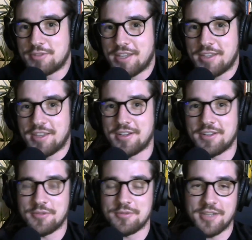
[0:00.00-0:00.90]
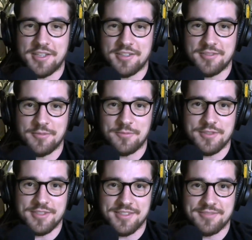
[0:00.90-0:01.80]
you stay there and you like it.
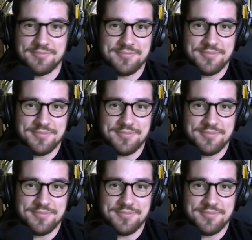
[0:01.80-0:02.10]
Obviously,